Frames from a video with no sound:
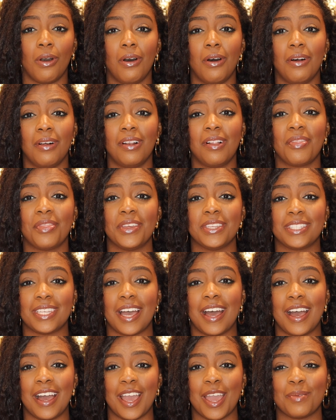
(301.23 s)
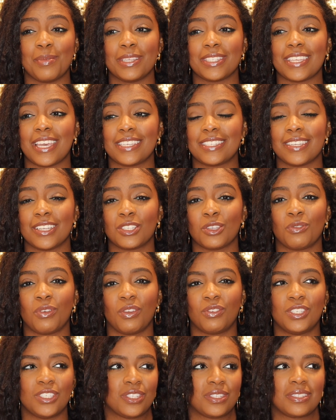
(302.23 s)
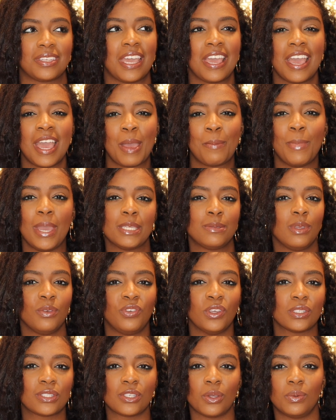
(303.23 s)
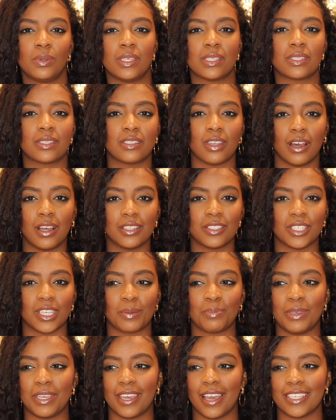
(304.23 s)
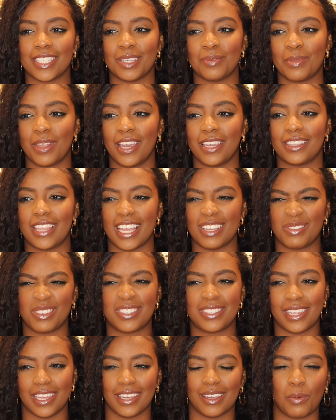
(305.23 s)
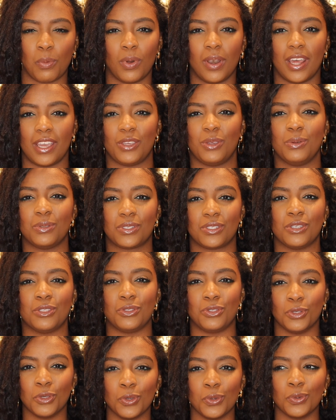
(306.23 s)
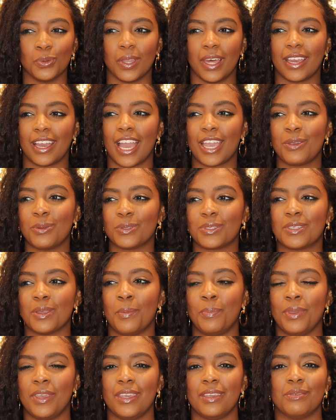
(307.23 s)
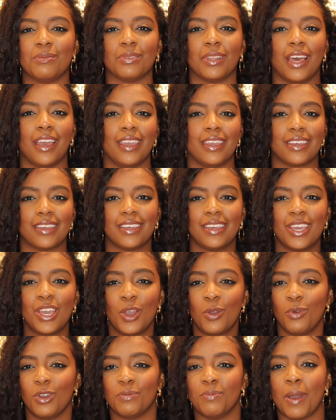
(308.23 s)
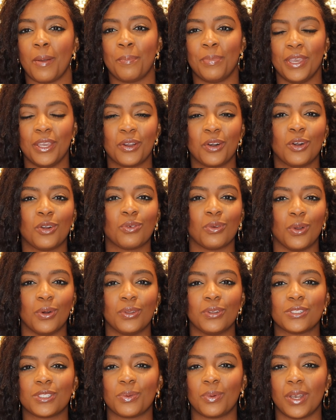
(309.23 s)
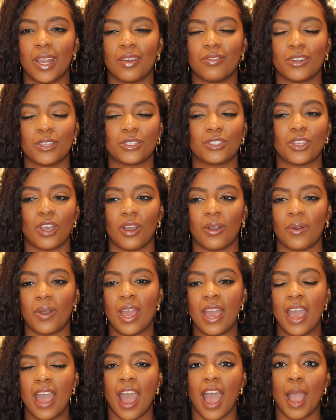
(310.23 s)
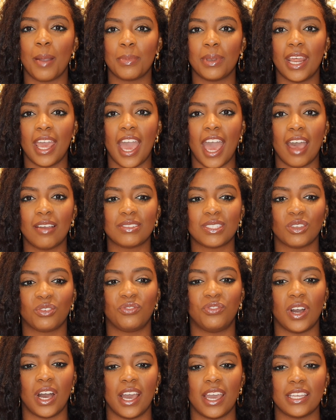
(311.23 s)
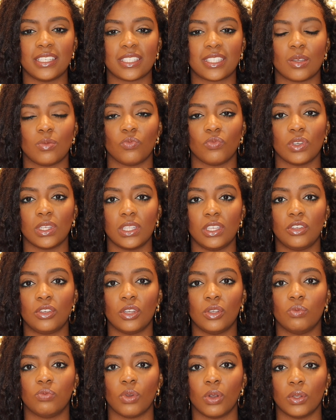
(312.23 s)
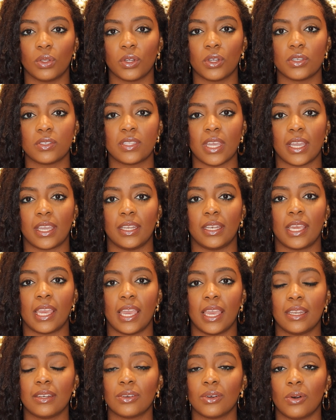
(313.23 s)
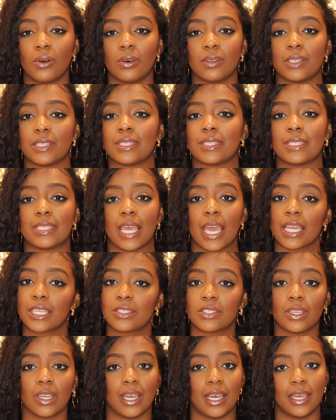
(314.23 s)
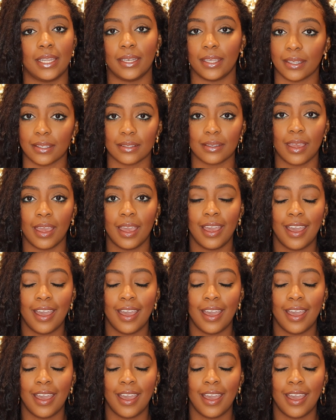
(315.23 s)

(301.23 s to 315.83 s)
all the time. It's like it just makes me feel so nostalgic because I'm like, that's like what I used to do. Like I used to be like with my big old rollers or whatever. So I'm gonna have to find some really good rollers that can handle all this texture, honey.